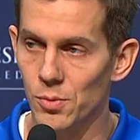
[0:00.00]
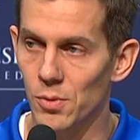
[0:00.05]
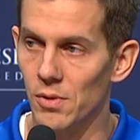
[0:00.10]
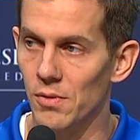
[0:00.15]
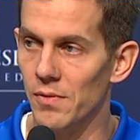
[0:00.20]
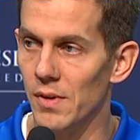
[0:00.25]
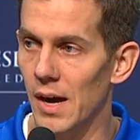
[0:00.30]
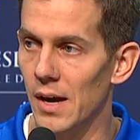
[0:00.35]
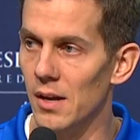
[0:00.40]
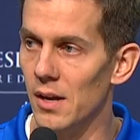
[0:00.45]
we'll
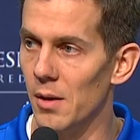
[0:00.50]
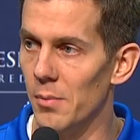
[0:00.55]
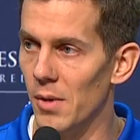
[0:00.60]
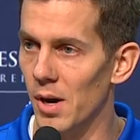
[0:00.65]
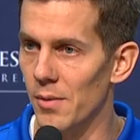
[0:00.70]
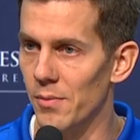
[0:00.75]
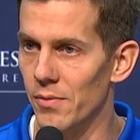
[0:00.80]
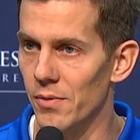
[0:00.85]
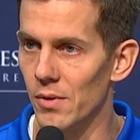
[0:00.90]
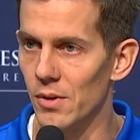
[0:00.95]
invite him
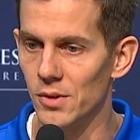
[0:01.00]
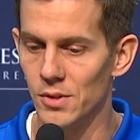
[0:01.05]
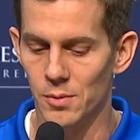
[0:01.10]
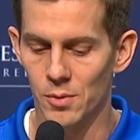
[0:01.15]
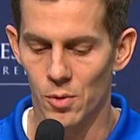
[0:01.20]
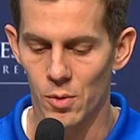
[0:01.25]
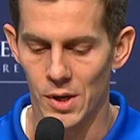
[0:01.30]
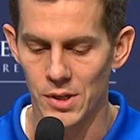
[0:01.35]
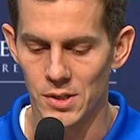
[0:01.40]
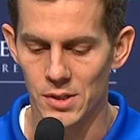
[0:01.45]
up for some
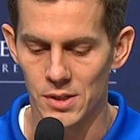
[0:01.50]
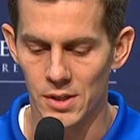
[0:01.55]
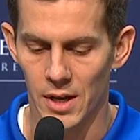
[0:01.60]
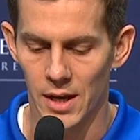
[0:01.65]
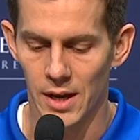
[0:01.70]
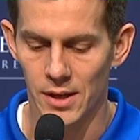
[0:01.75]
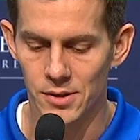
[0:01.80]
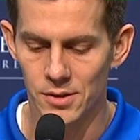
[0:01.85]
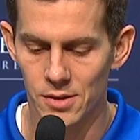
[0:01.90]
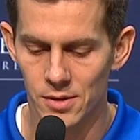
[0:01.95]
questions and
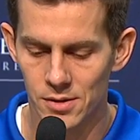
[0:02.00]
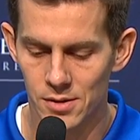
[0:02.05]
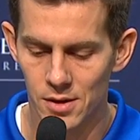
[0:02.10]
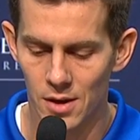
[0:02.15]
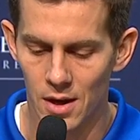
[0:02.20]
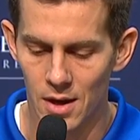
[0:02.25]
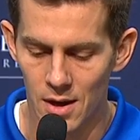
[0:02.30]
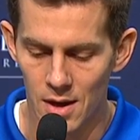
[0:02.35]
answers.